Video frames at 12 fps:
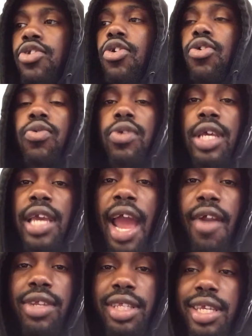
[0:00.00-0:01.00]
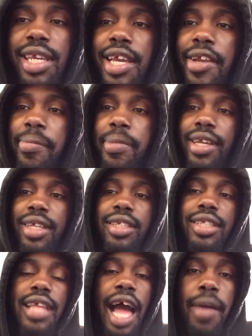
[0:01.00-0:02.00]
so guarantee it'll be a
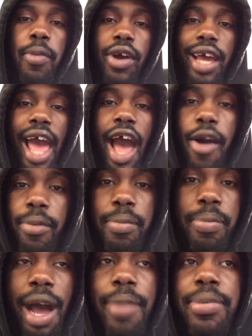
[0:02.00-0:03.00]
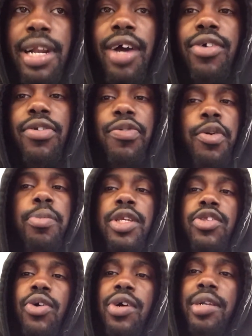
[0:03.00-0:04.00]
stock market album popping out. You feel me?
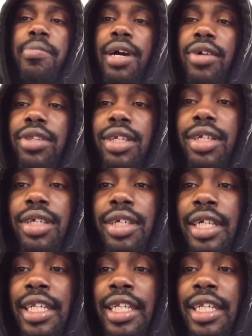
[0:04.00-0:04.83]
Talking about the